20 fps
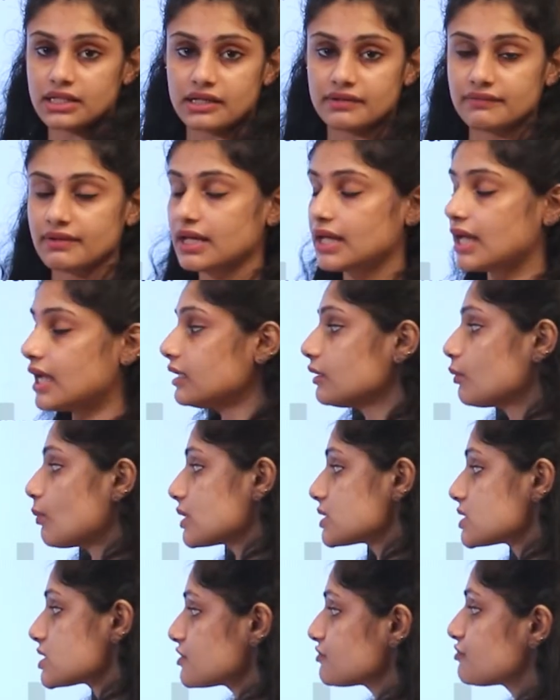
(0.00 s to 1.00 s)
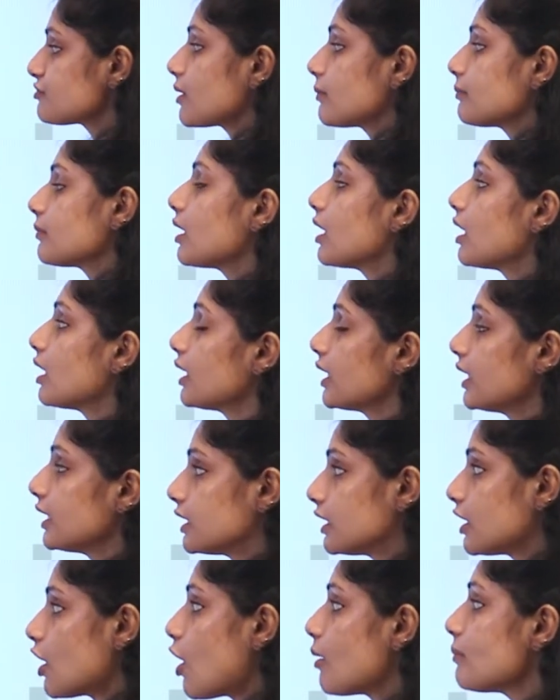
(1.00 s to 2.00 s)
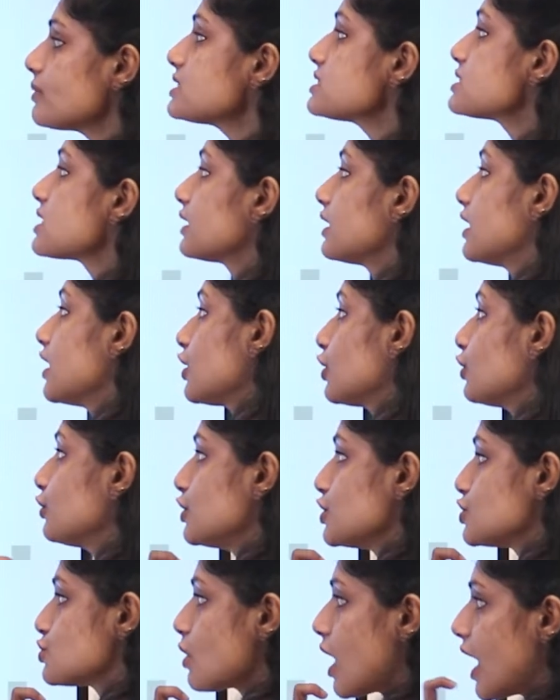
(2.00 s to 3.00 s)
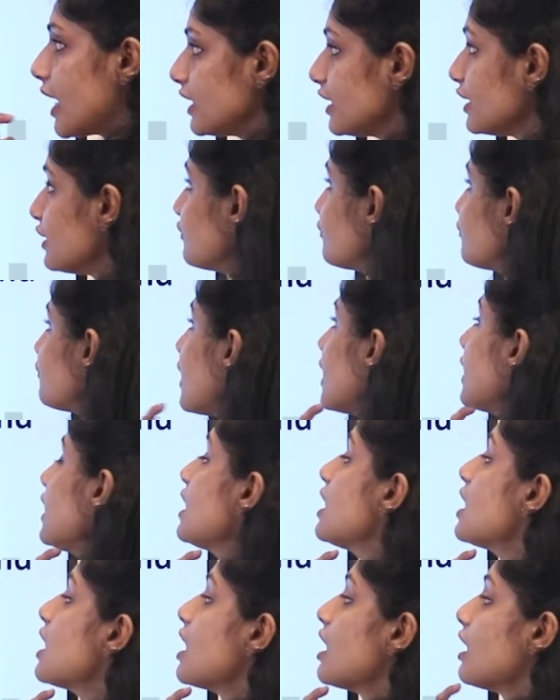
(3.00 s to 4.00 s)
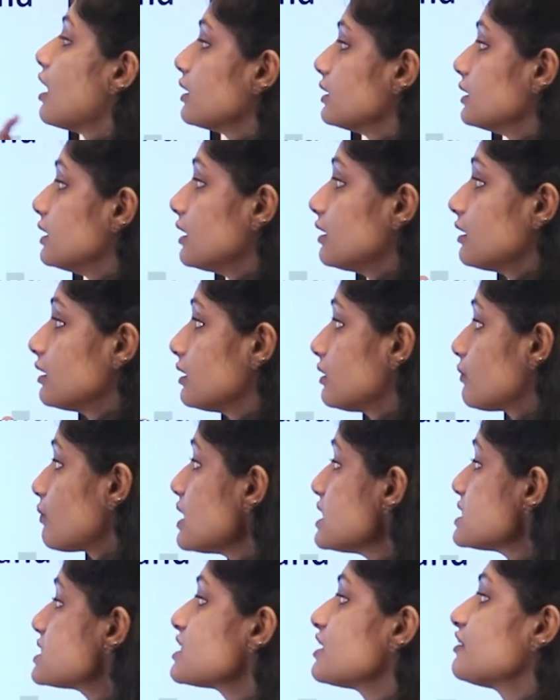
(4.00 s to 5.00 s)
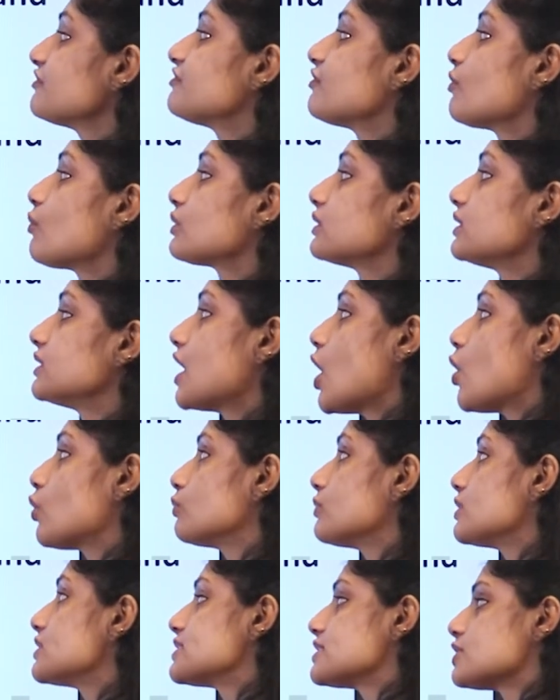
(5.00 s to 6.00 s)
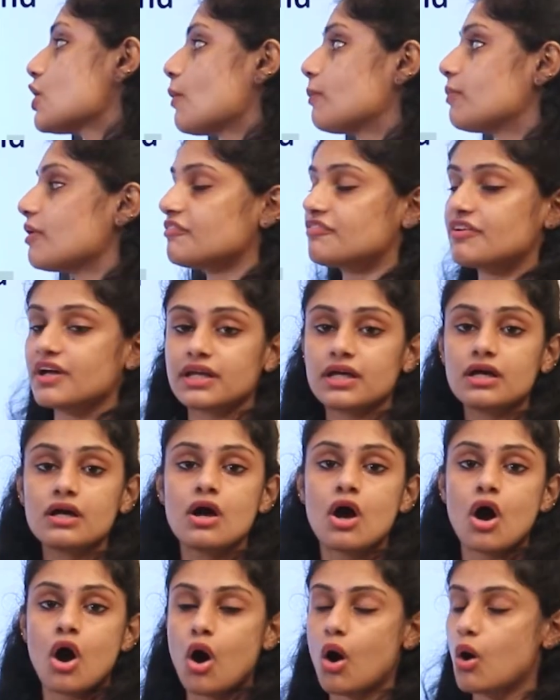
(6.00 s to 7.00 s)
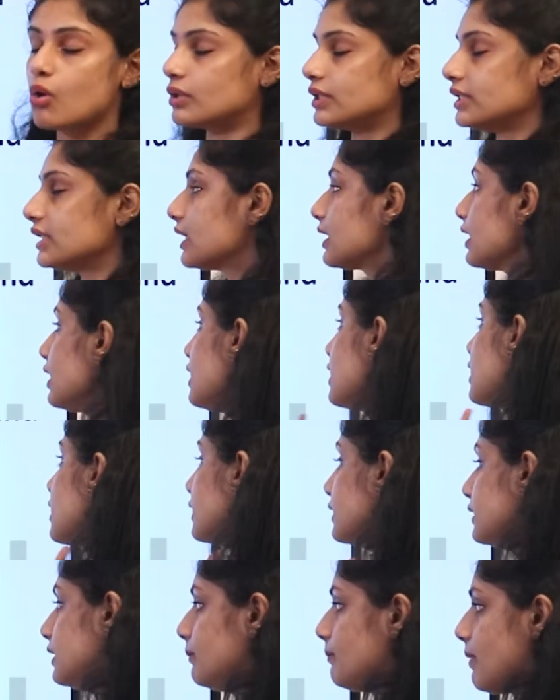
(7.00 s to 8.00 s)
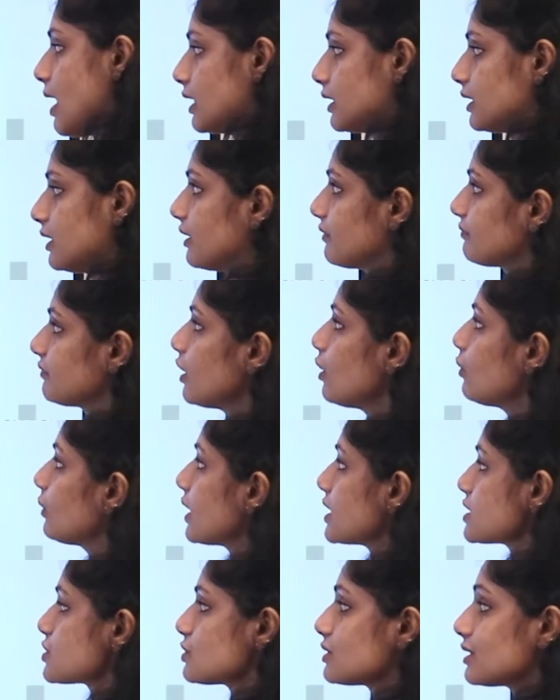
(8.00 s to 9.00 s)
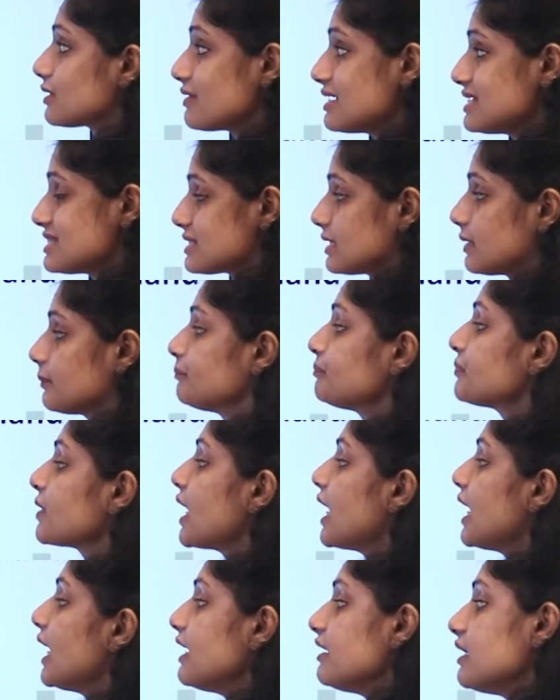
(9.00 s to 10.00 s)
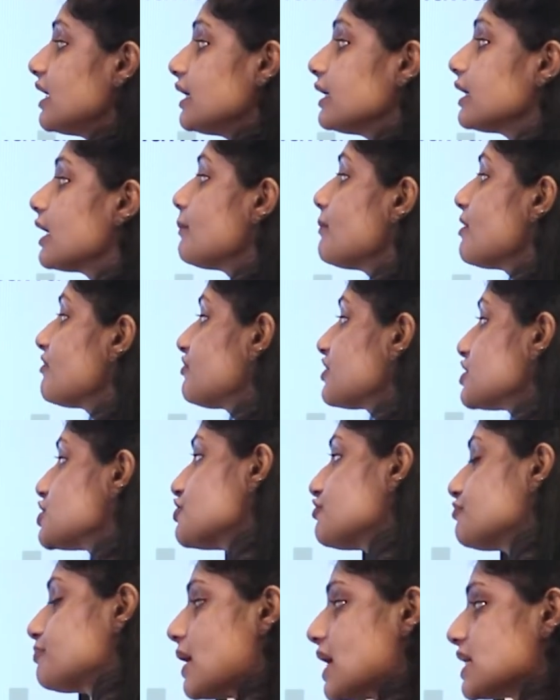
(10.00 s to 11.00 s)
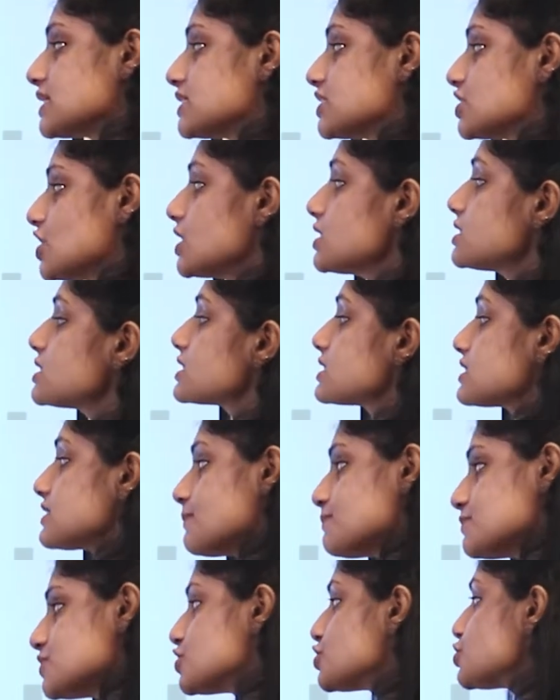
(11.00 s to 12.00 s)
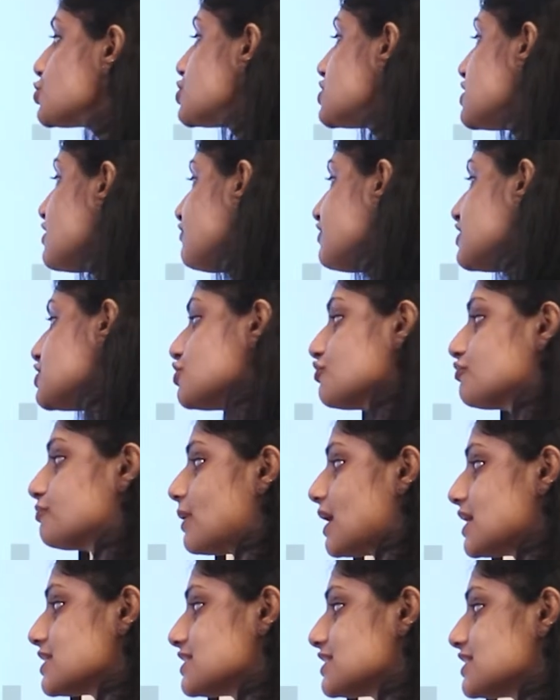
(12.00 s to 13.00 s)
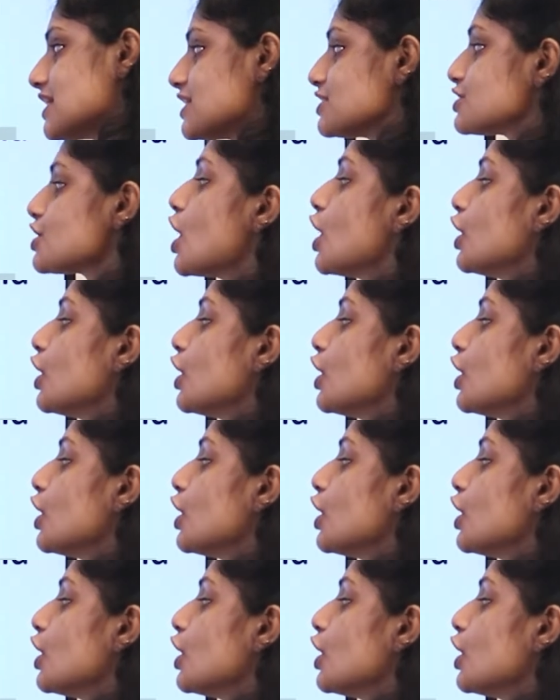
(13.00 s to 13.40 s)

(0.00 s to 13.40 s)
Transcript: curve? Again, question from economics, and here you need to identify the reason for the downward slope of an ordinary demand curve. Okay, so the reason: income effect of price change, substitution effect of price change,